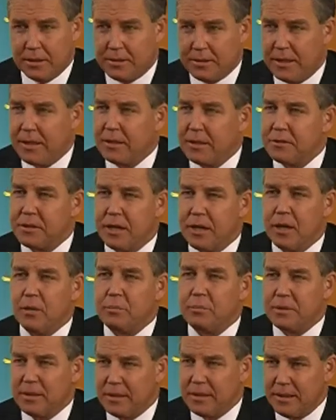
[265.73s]
I think it's
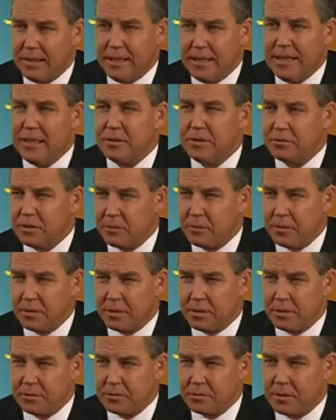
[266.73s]
helped ease some
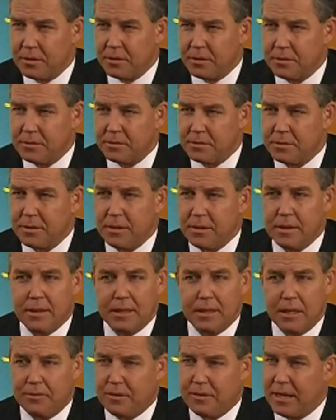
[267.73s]
of the concerns.
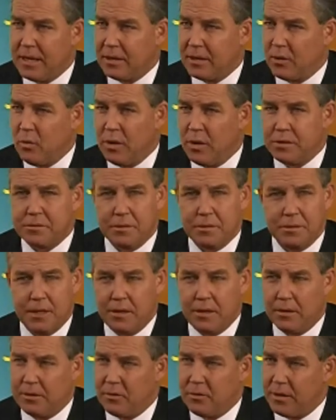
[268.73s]
If they had a question,
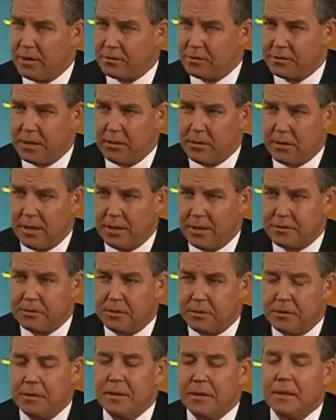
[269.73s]
they were addressed, they were
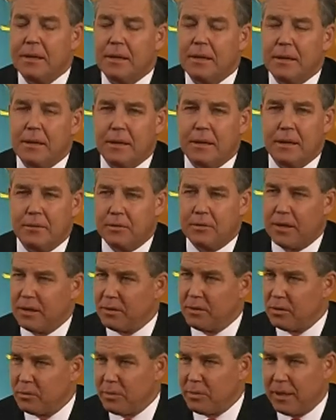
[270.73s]
answered.
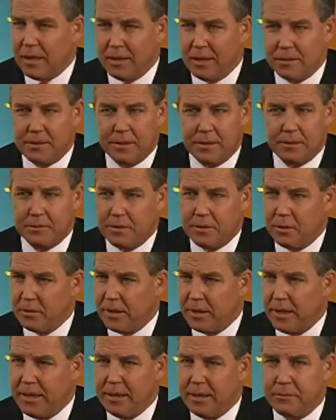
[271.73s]
Very little politics, no
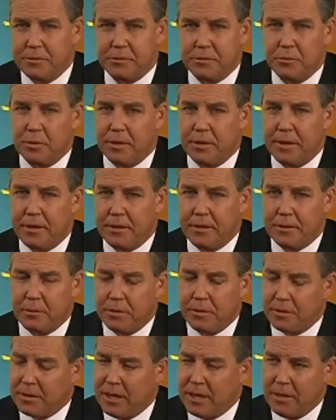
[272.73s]
games. We're here
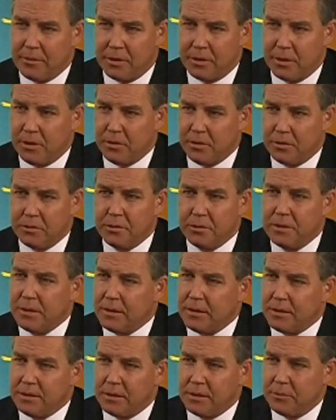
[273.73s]
with a common goal
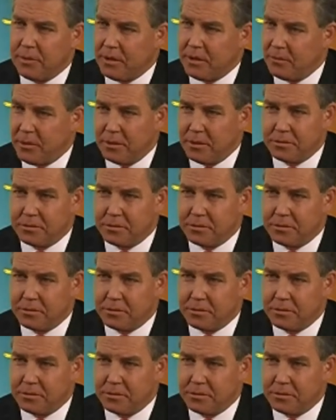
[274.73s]
to be the